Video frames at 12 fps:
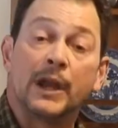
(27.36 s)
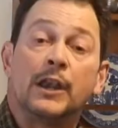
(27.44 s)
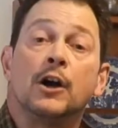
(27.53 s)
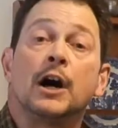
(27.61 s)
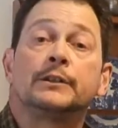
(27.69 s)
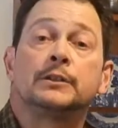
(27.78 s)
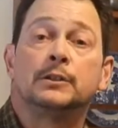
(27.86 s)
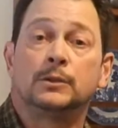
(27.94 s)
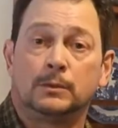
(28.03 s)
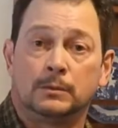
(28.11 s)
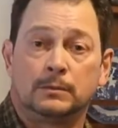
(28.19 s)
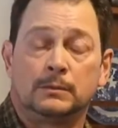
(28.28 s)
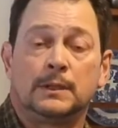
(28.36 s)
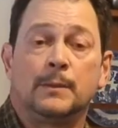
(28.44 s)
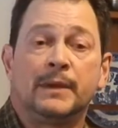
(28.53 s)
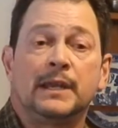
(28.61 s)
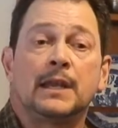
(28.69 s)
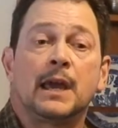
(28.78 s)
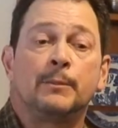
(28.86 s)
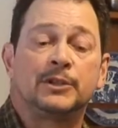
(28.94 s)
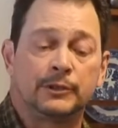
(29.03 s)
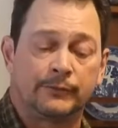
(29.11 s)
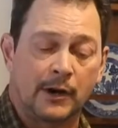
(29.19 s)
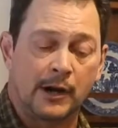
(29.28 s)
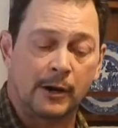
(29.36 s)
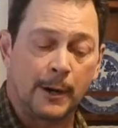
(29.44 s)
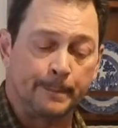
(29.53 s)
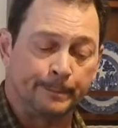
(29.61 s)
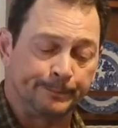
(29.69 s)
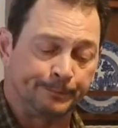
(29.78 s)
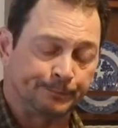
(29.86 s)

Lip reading: what not to do that may damage your firearm.